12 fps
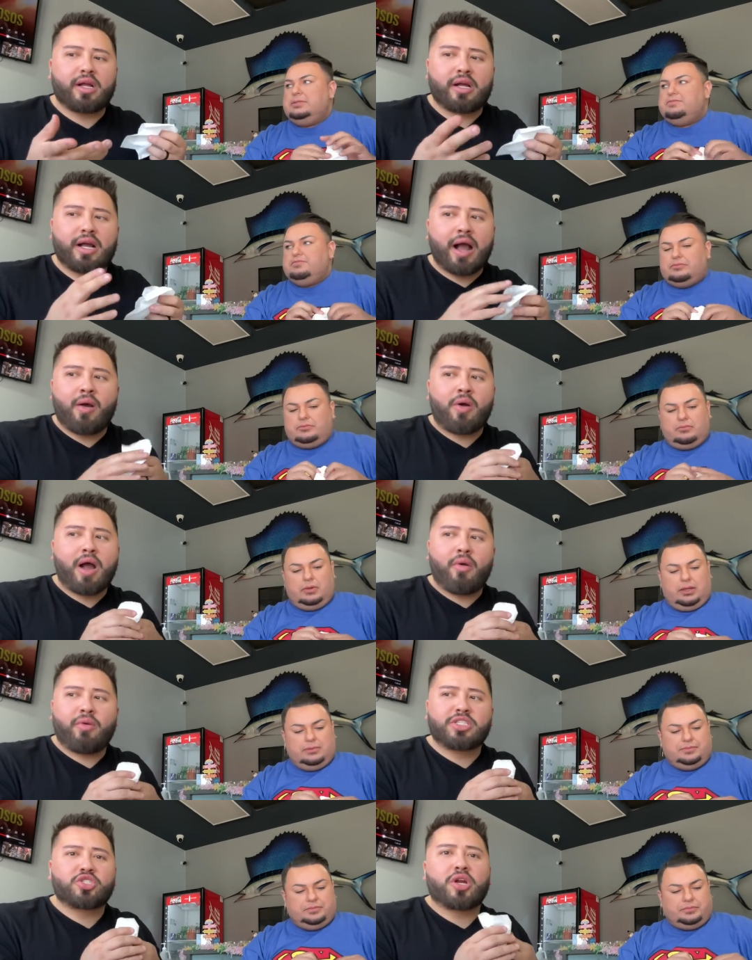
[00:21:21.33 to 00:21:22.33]
Speaker 1: I
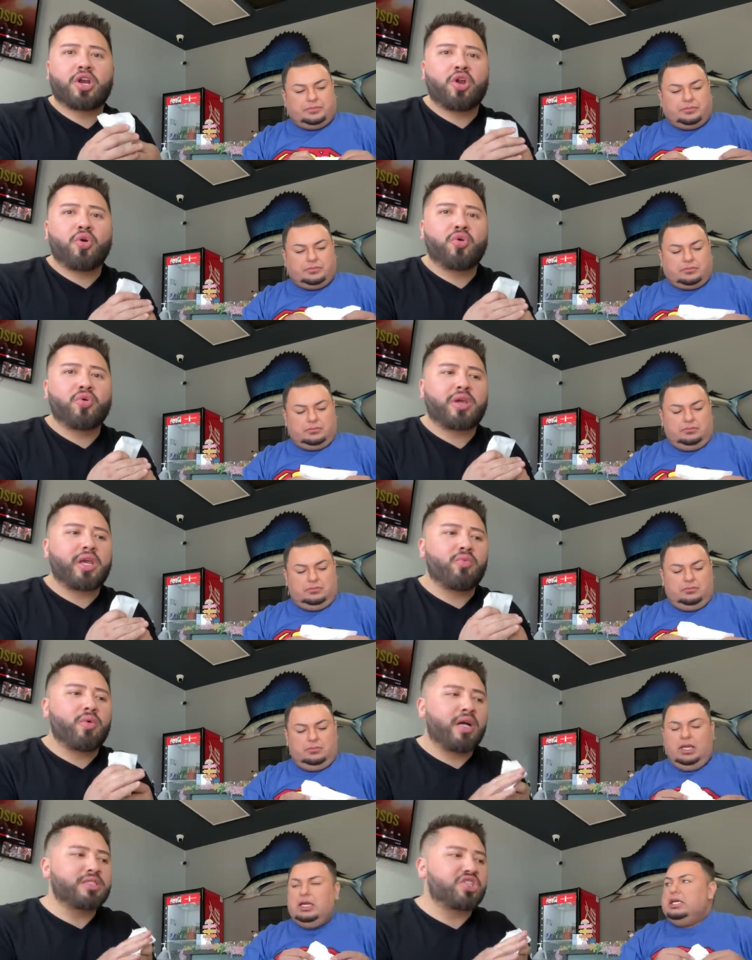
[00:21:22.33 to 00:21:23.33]
wasn't trying to know who
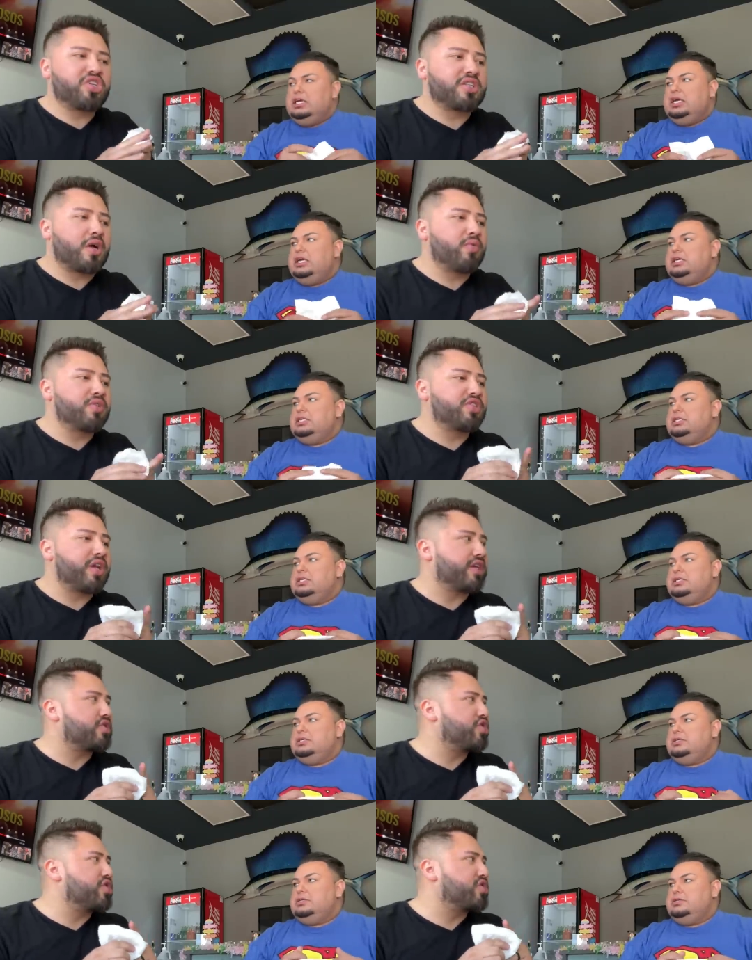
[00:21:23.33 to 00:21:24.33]
he was. Just I was
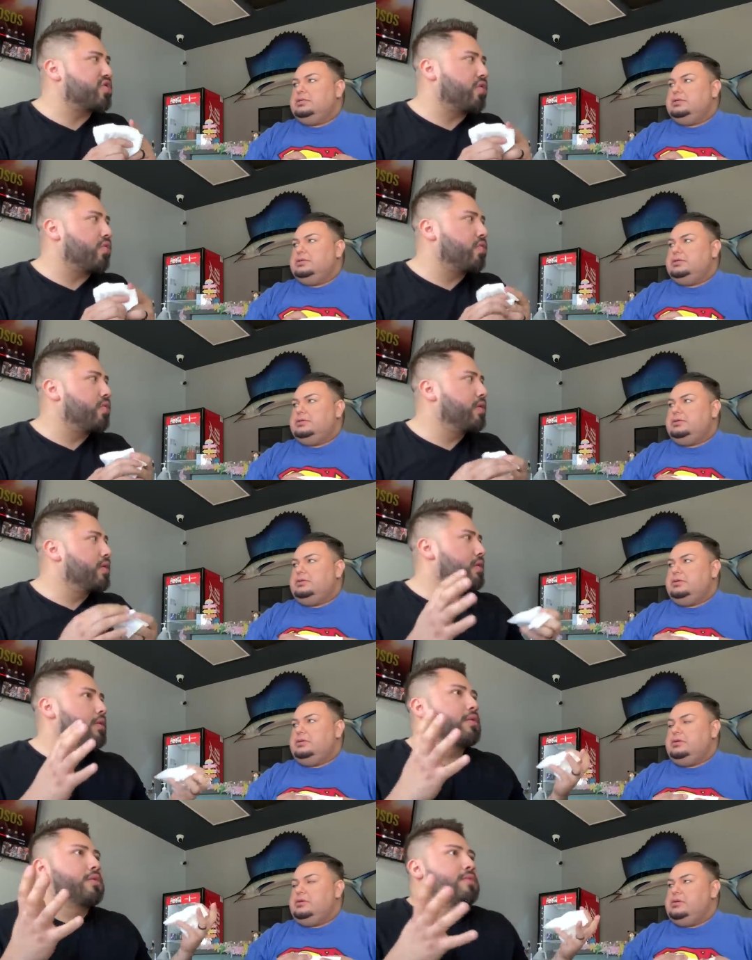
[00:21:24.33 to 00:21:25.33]
like just so.
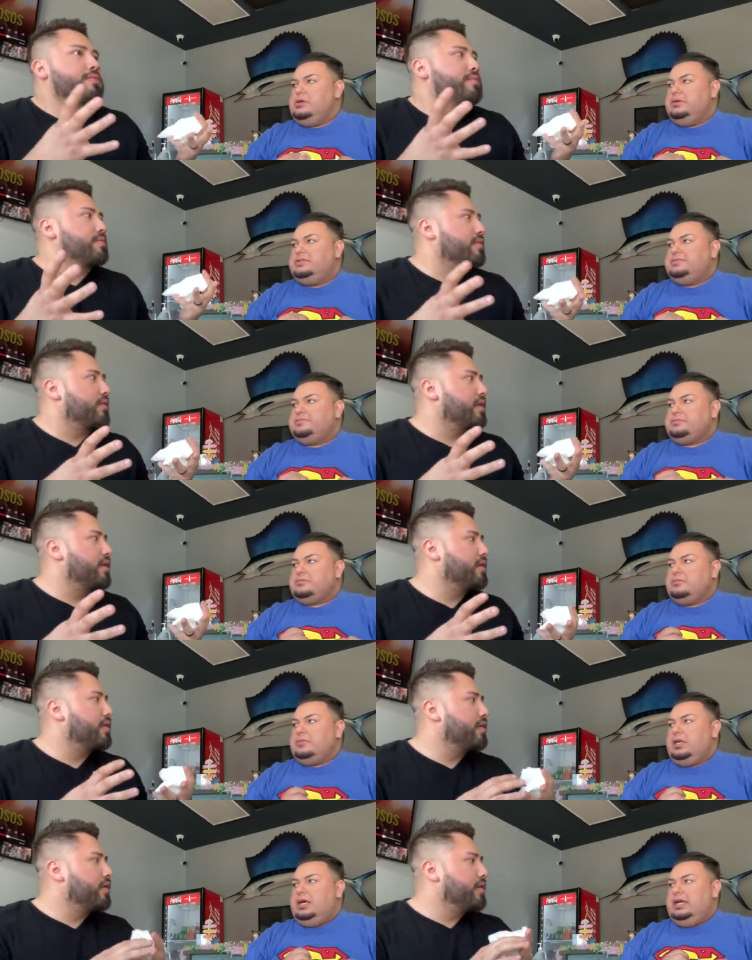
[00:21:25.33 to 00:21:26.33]

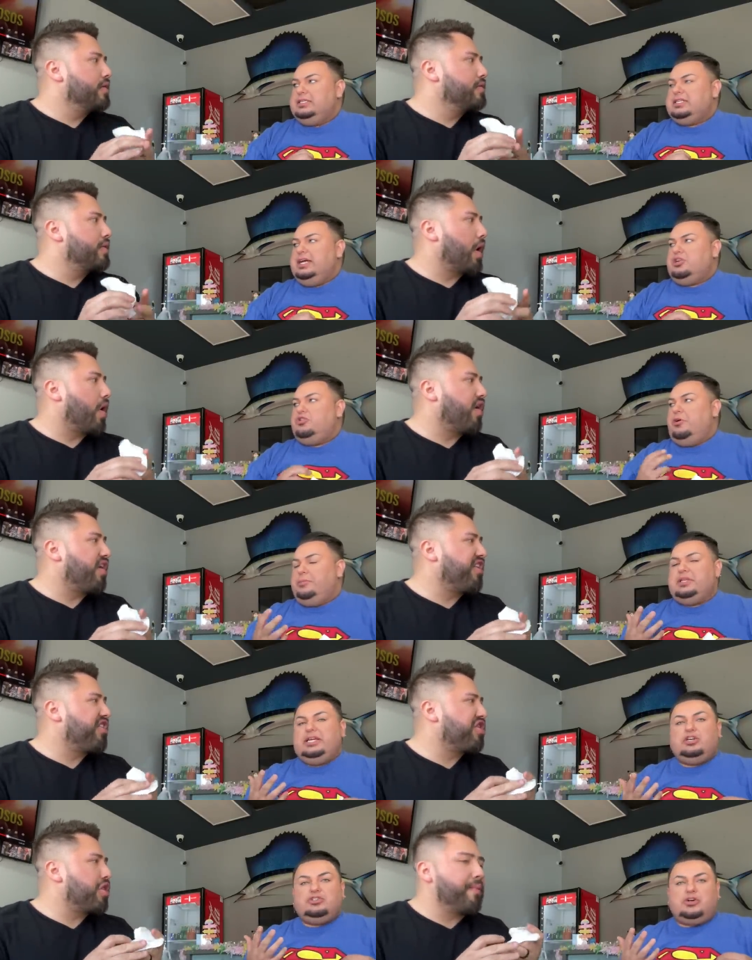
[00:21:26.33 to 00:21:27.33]
It's
Speaker 2: like
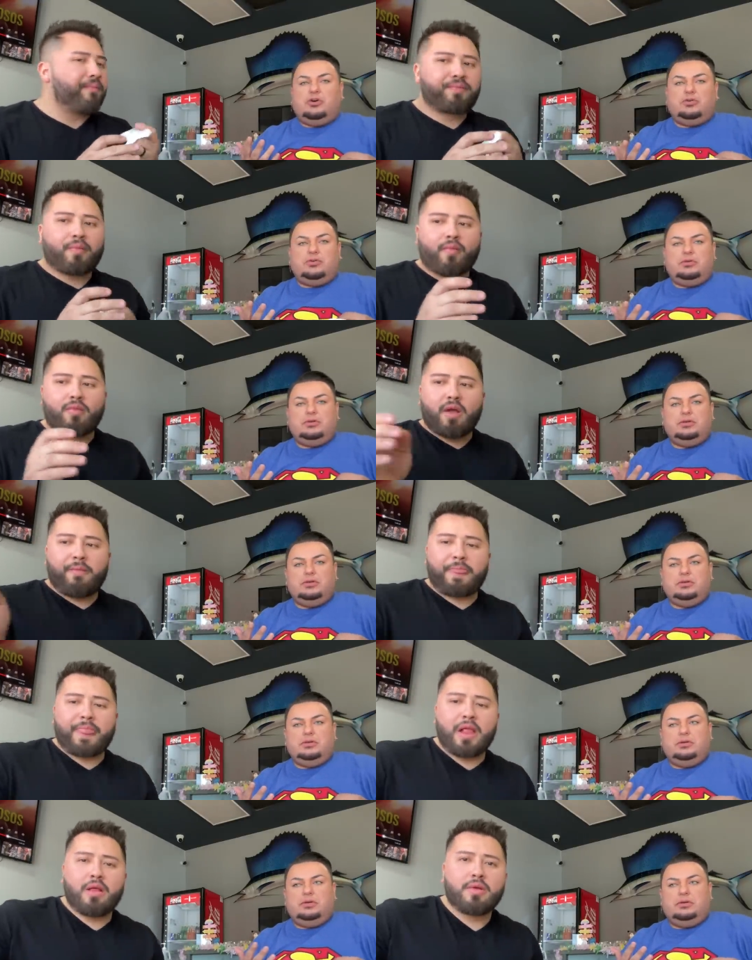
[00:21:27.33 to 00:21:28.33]
normally you don't
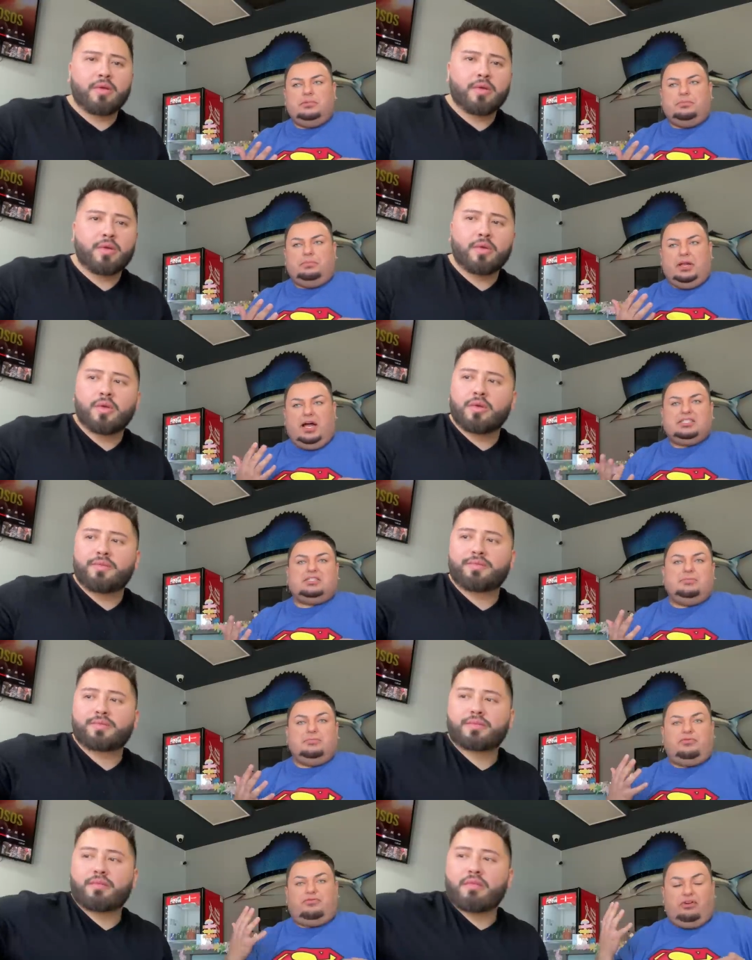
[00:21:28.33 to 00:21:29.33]

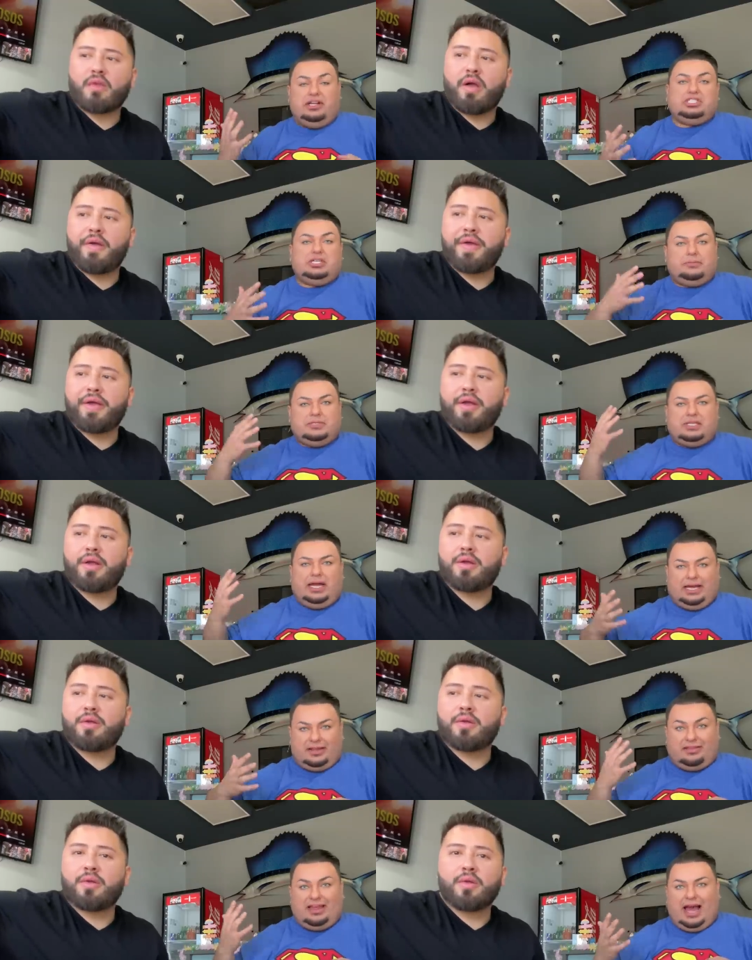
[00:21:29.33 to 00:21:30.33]
blossom friendships
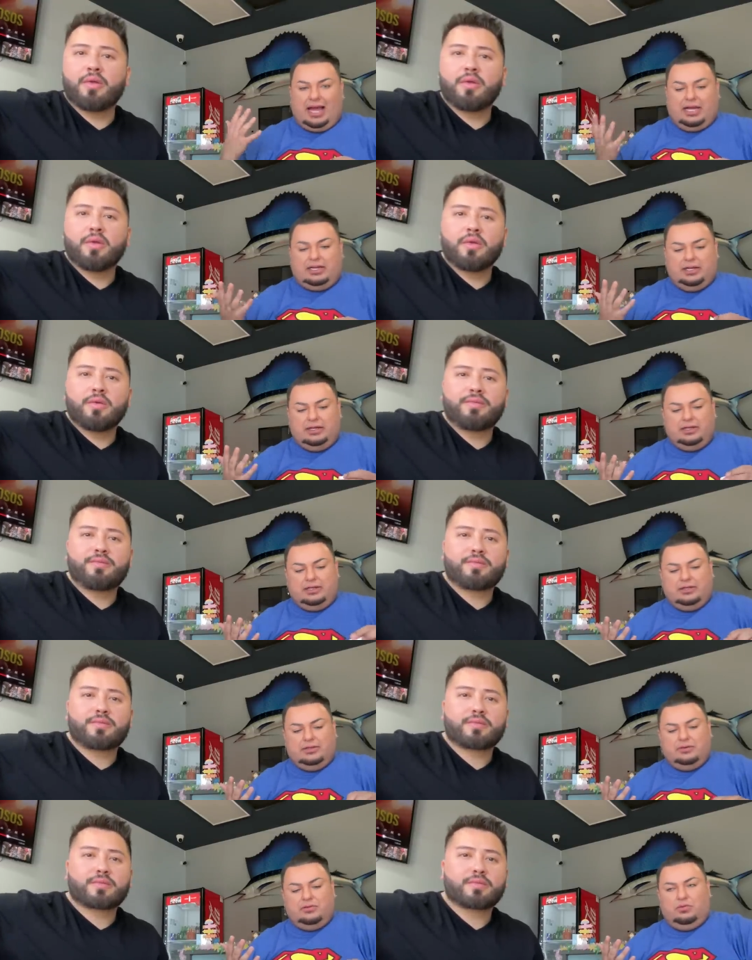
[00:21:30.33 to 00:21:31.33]
like that
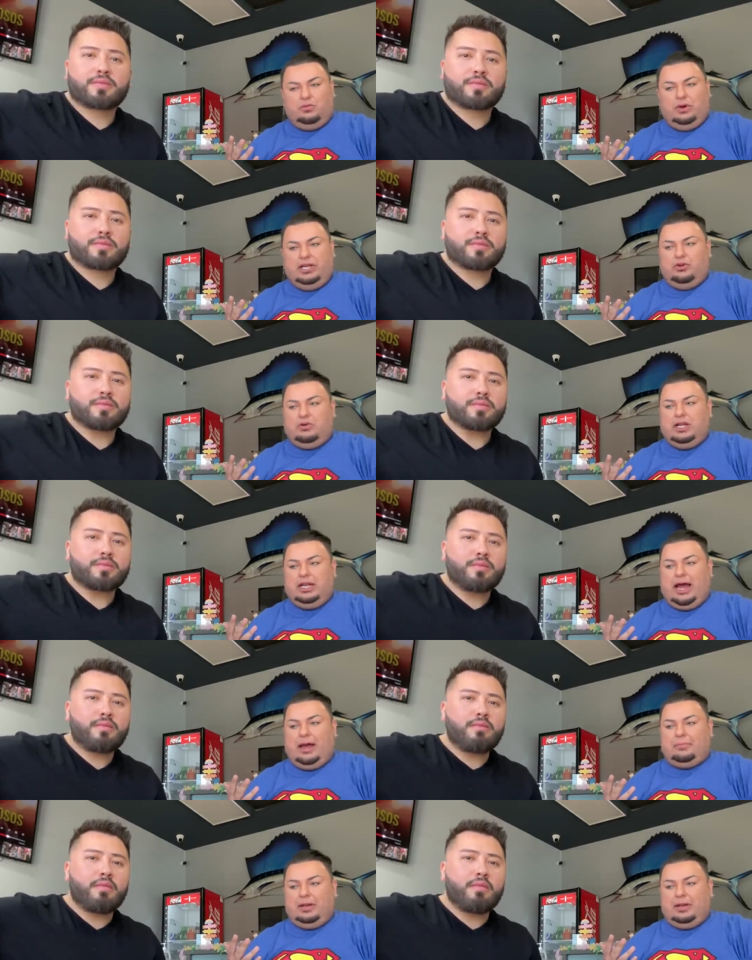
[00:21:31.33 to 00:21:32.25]
when you collab,